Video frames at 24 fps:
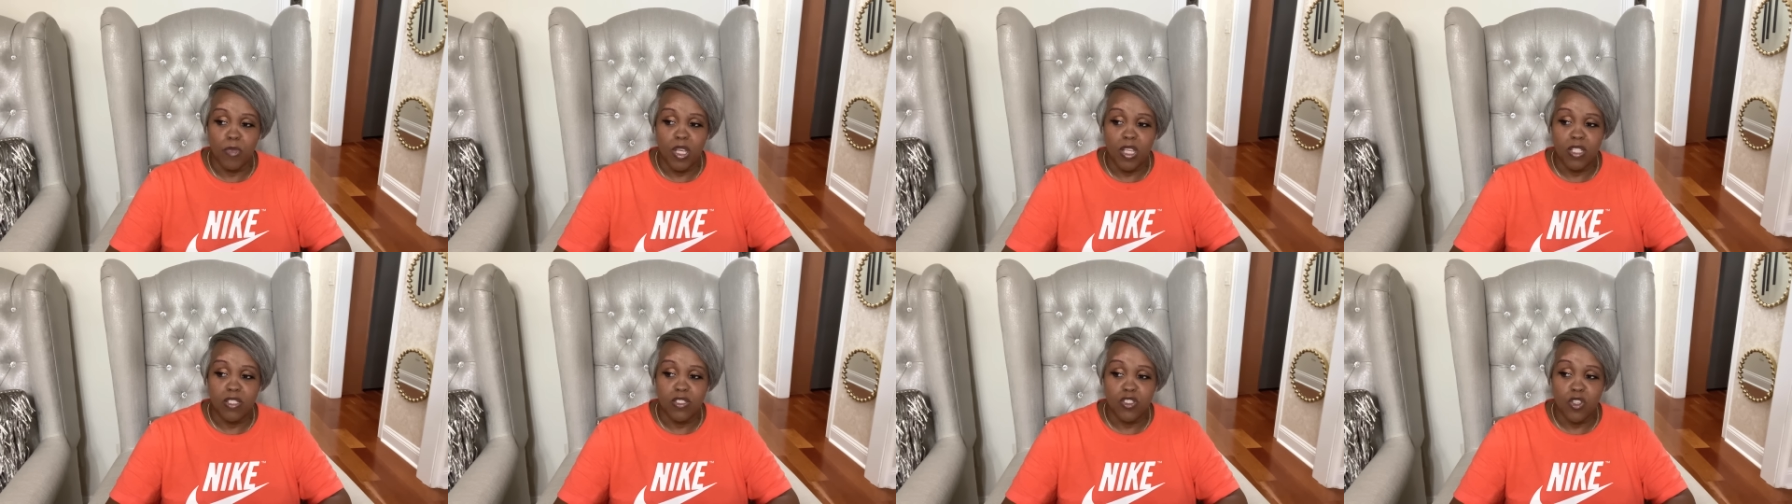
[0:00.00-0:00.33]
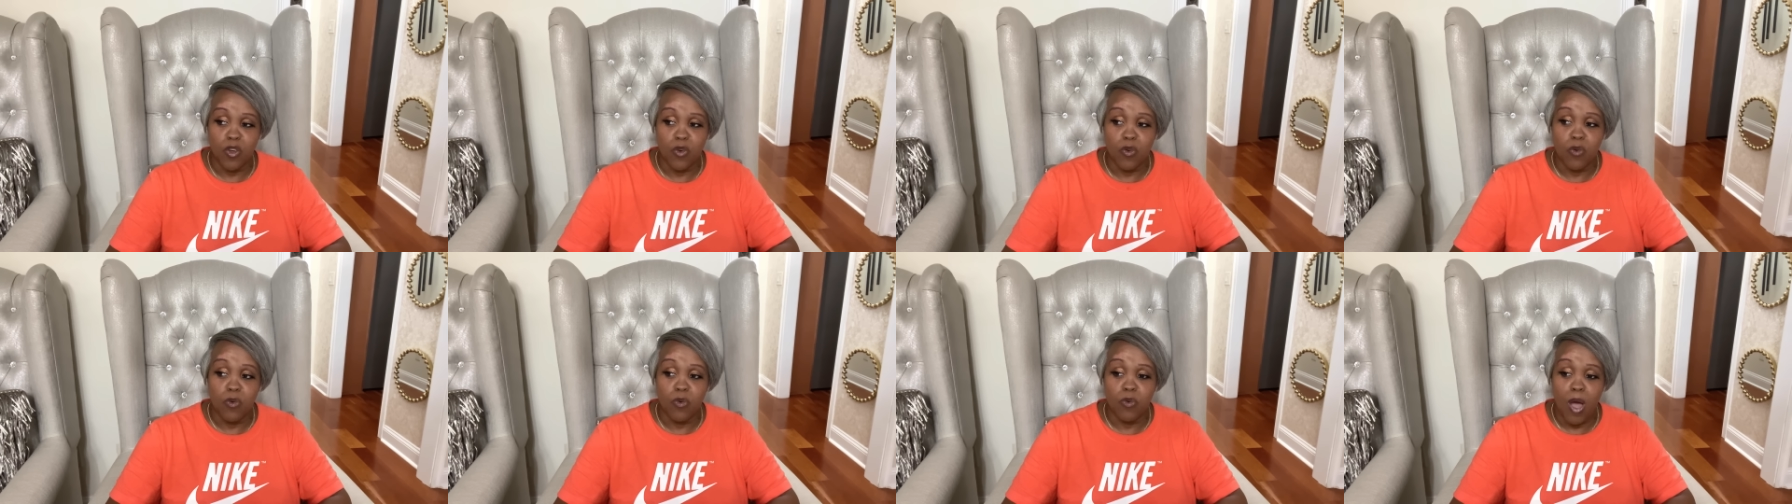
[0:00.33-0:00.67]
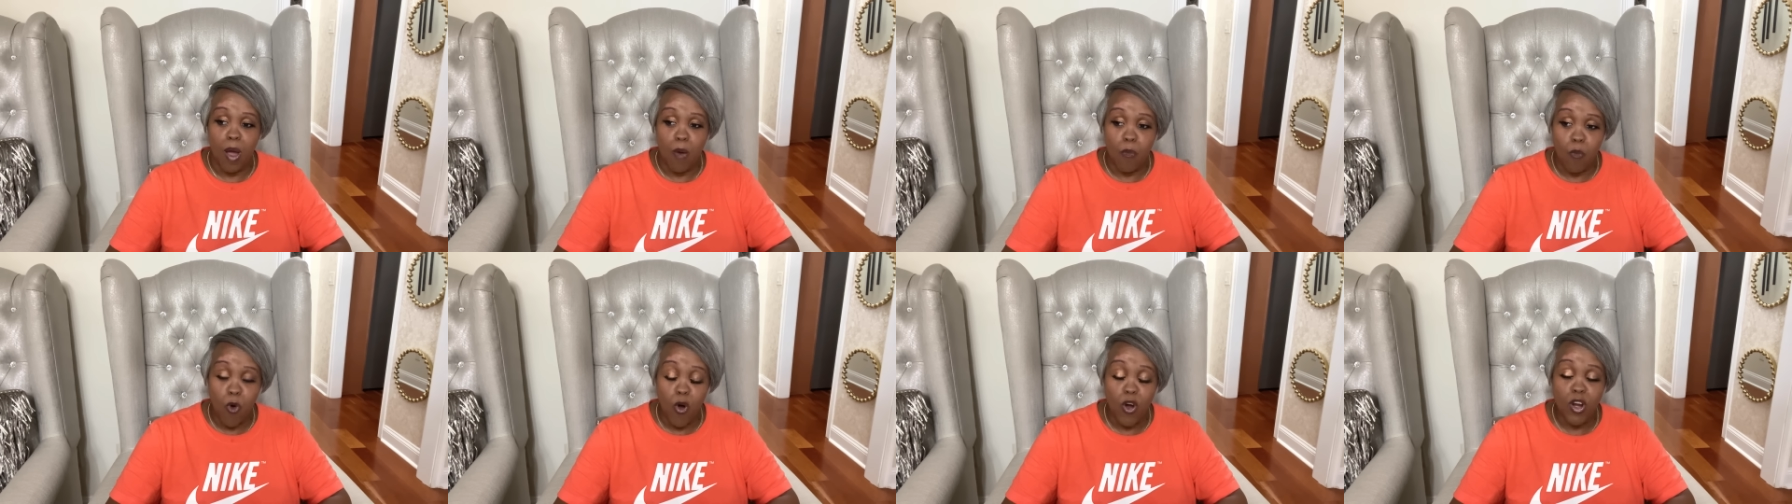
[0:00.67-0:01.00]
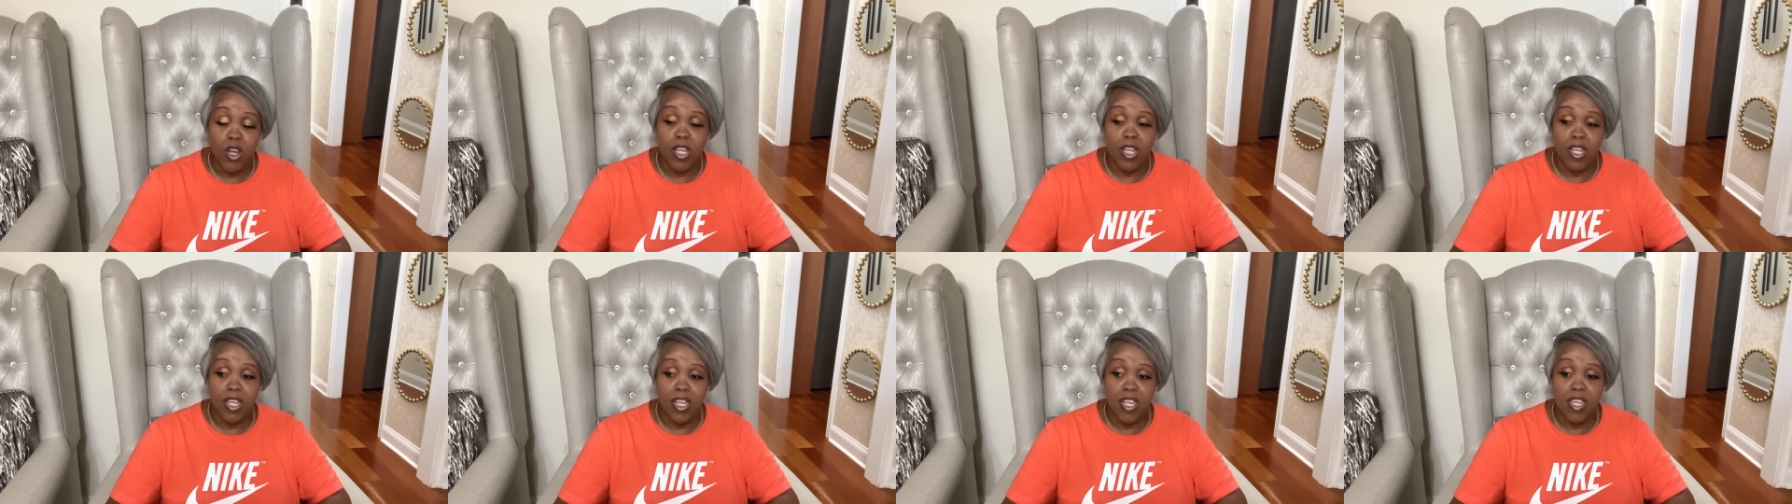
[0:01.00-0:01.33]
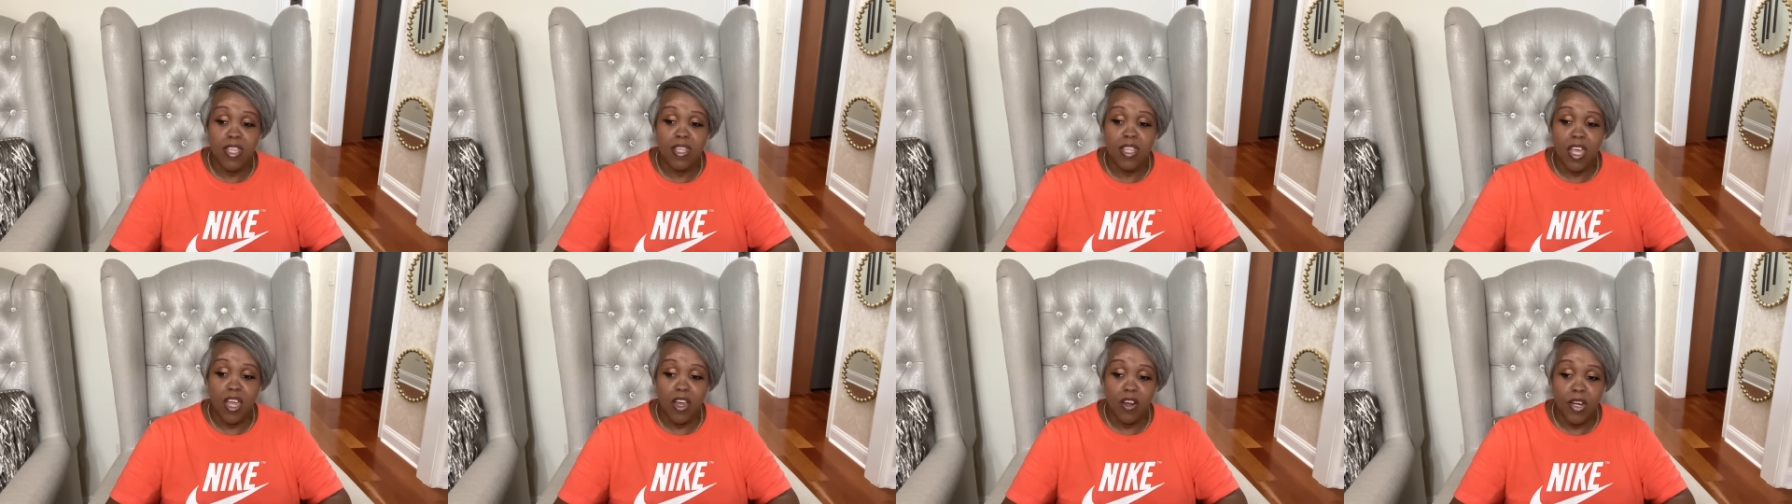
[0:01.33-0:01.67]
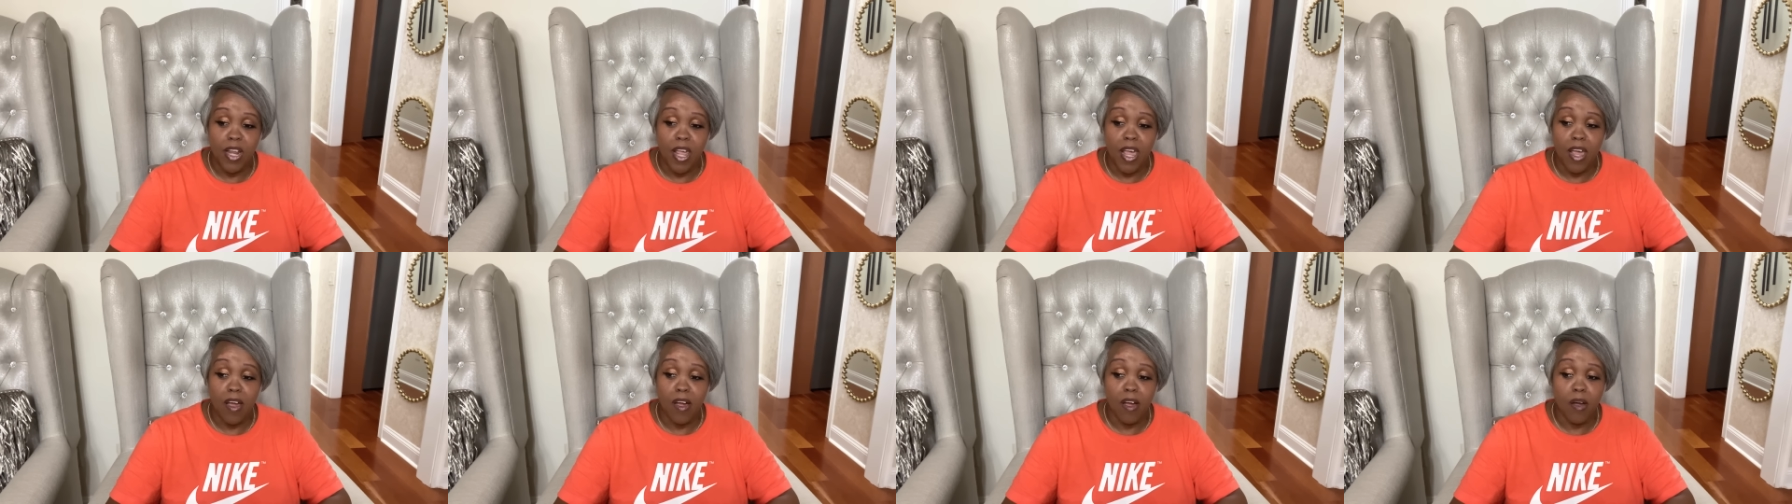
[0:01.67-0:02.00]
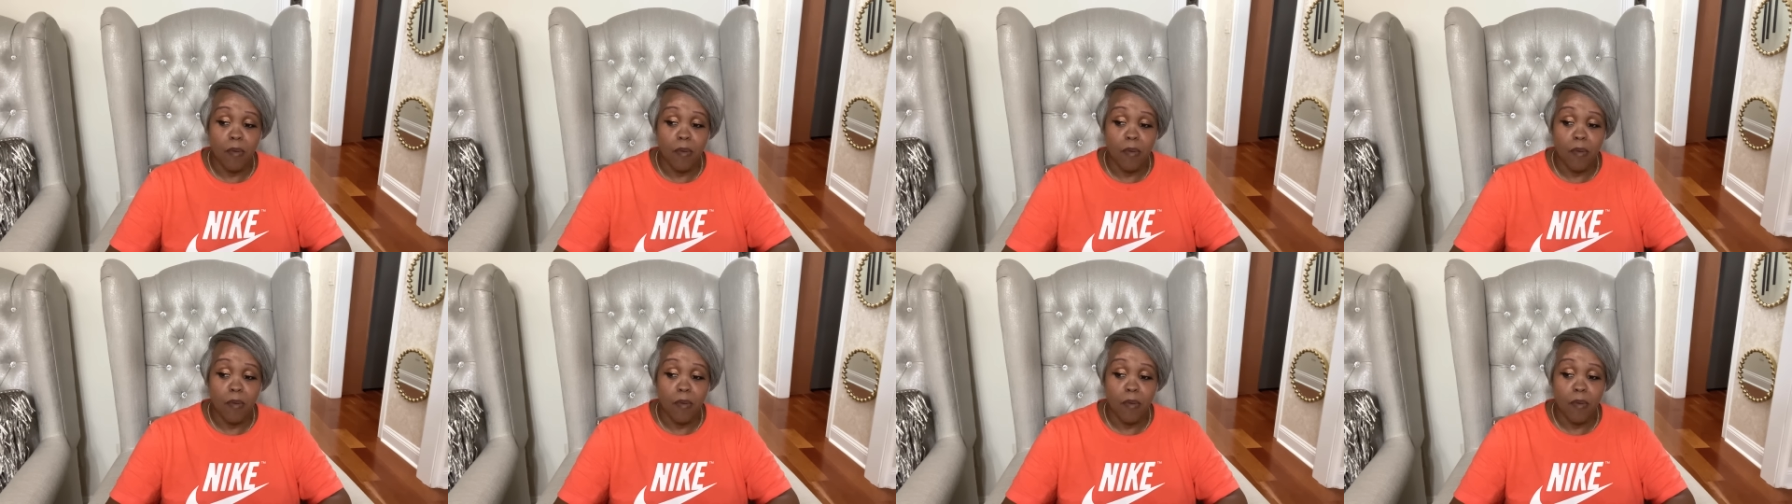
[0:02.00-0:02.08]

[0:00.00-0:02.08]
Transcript: And so I'm working in there now,